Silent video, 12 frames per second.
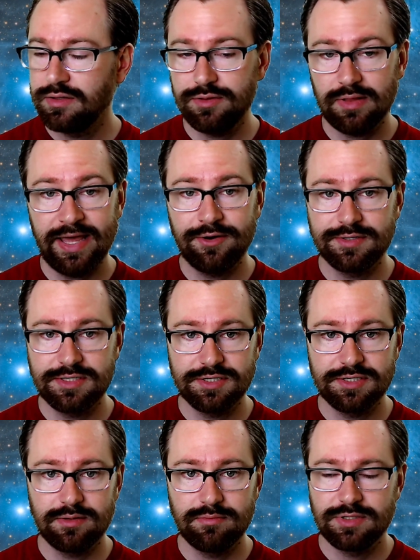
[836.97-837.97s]
lander
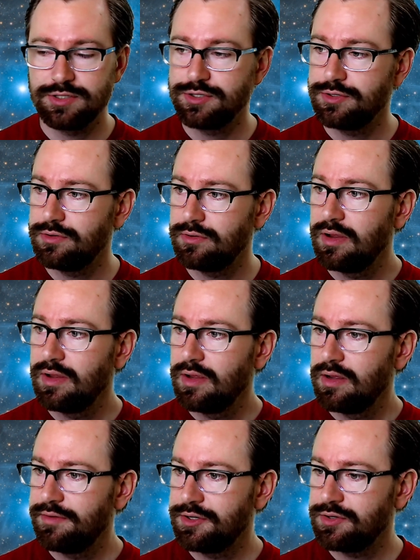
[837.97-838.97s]
systems to
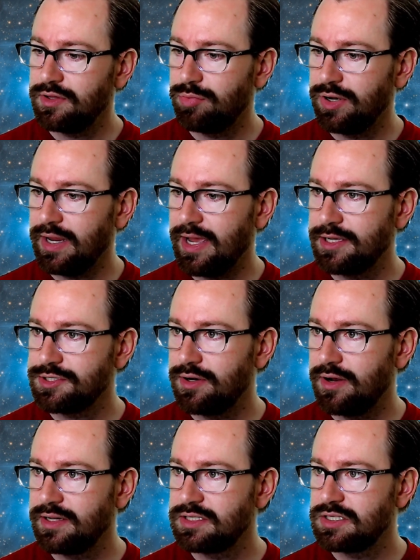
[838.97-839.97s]
eventually bring
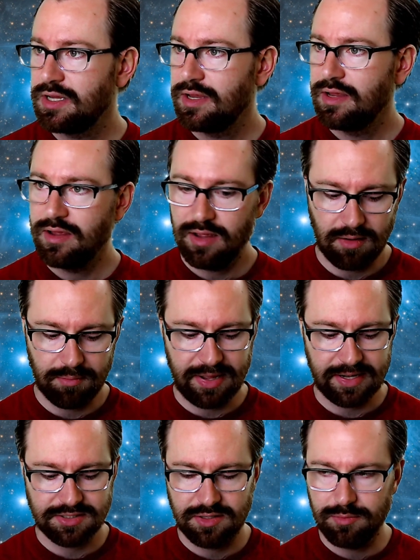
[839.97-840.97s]
astronauts back to the